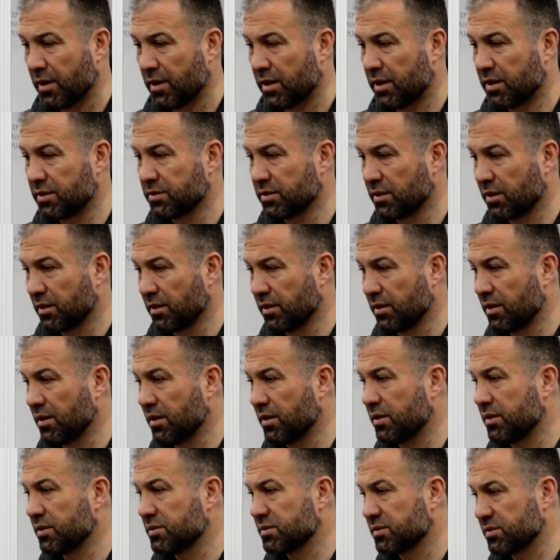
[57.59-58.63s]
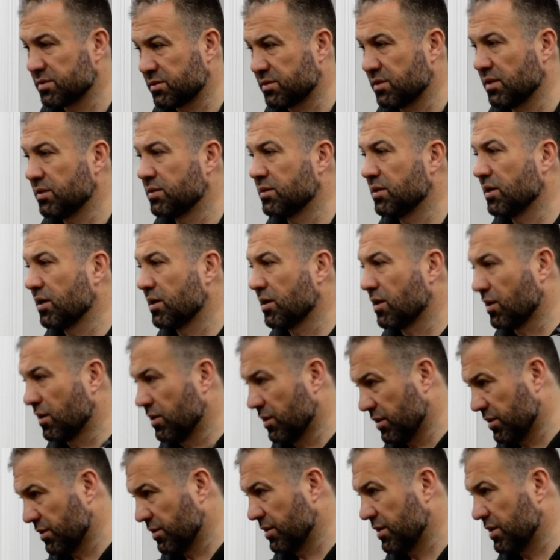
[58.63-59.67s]
And Allah is stating
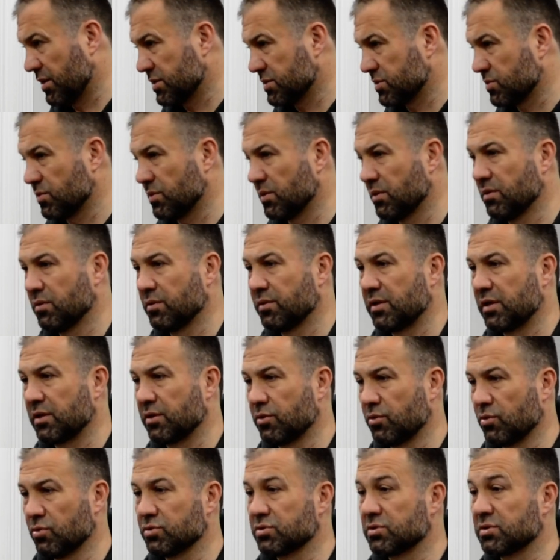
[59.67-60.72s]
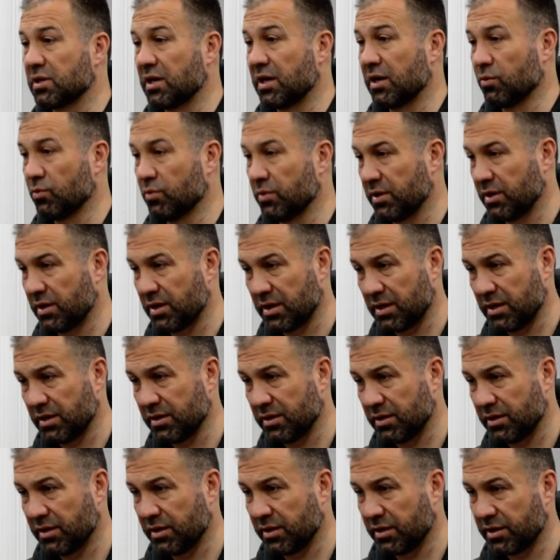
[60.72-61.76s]
clearly as well that those awliya,
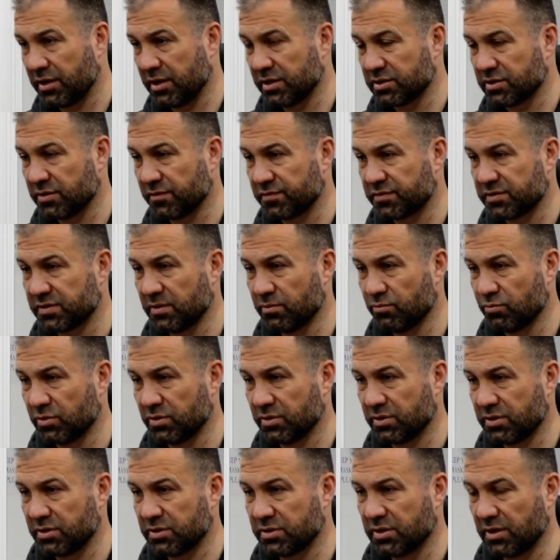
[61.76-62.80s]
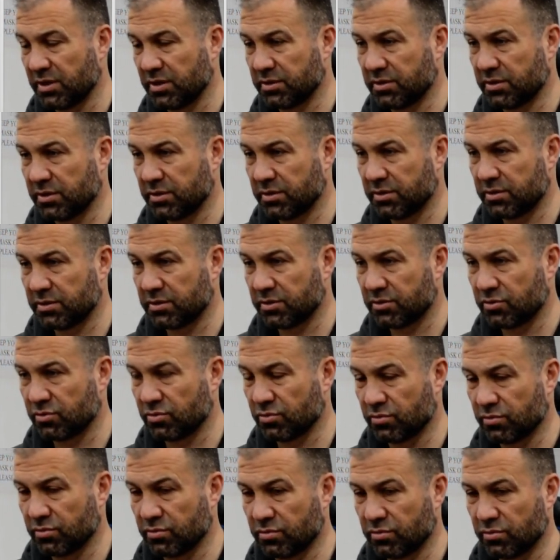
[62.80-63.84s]
in case if someone decided
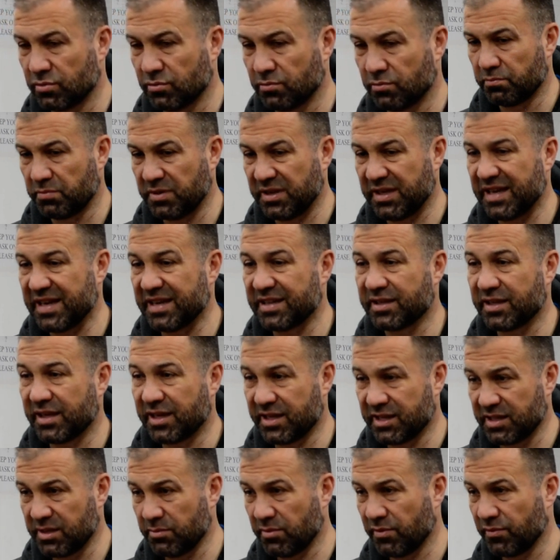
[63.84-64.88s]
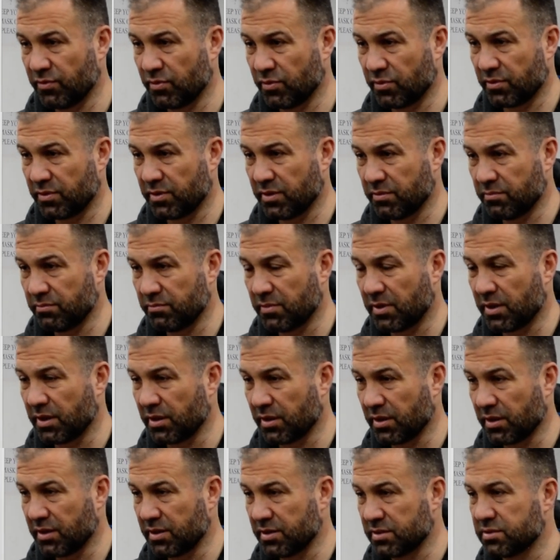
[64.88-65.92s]
to be an enemy for them,
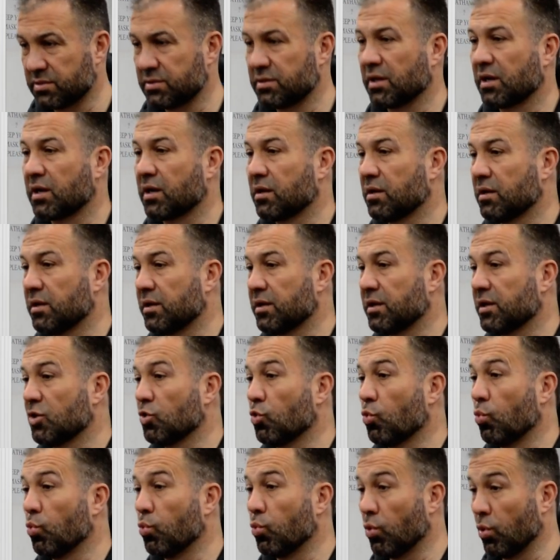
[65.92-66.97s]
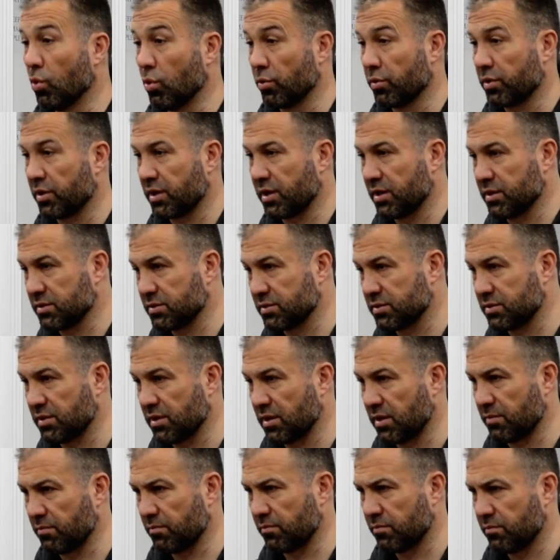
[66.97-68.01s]
Allah is declaring war against
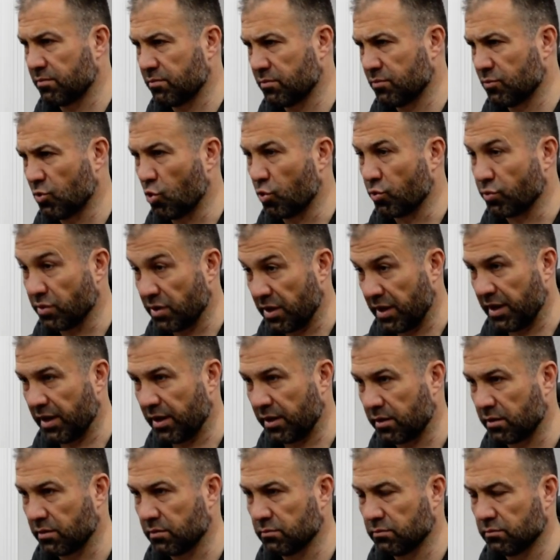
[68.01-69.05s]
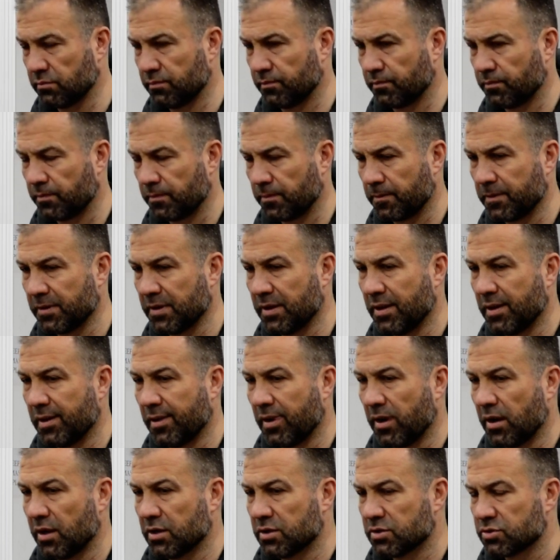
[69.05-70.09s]
him or her.
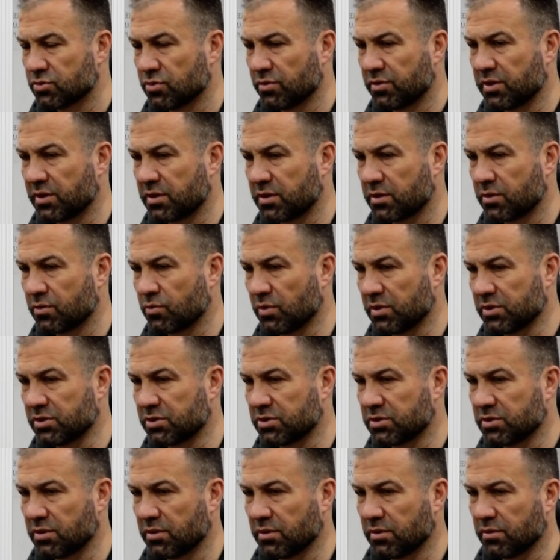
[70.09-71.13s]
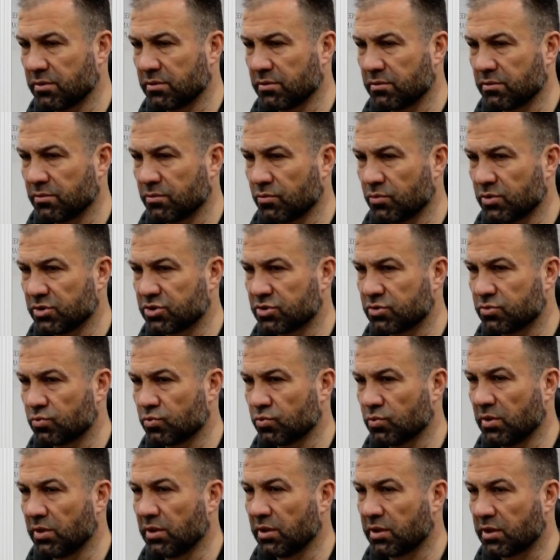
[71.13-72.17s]
So the question which
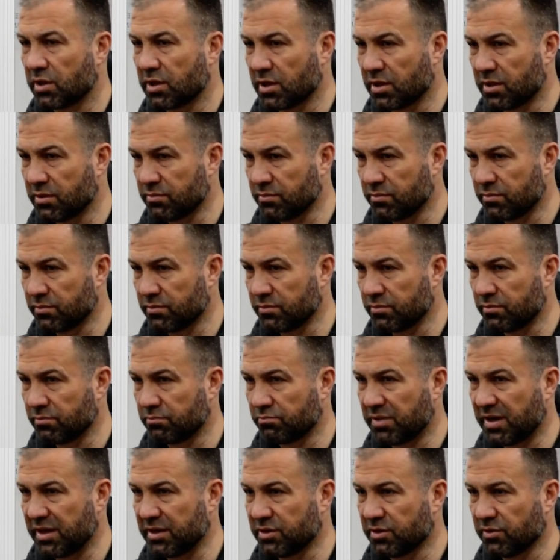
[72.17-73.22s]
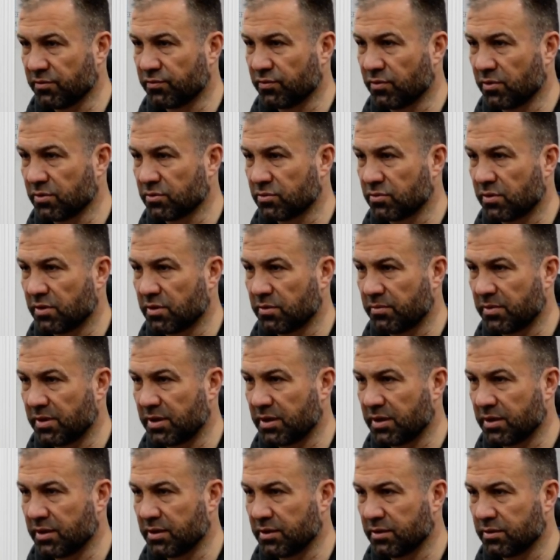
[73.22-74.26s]
will come by default to the
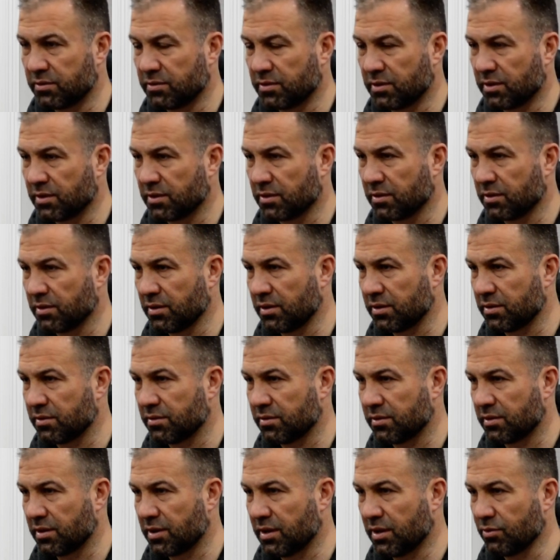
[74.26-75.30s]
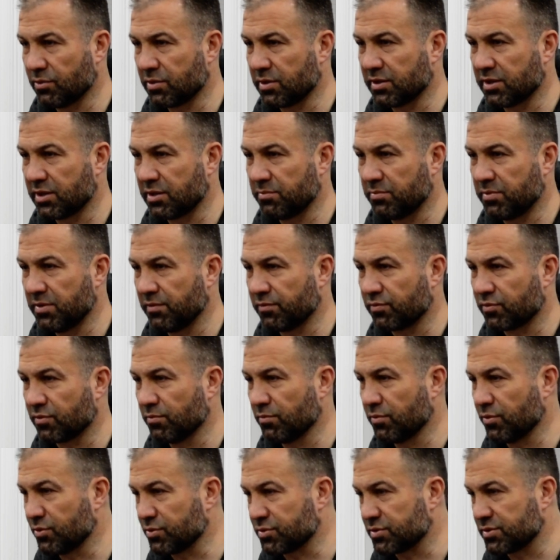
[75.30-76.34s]
mind, "Ya Allah, how can I be
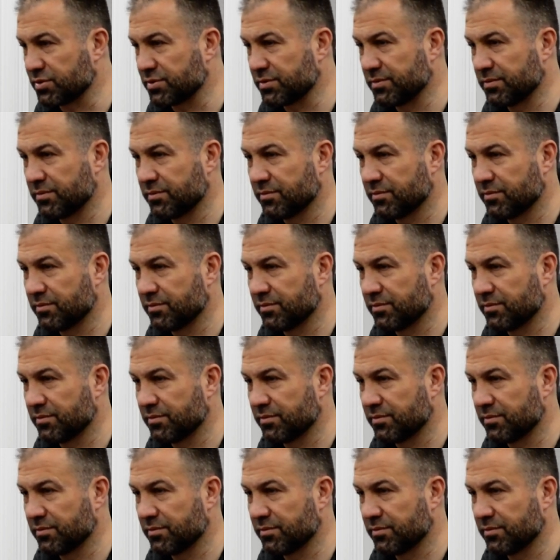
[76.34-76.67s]
from those?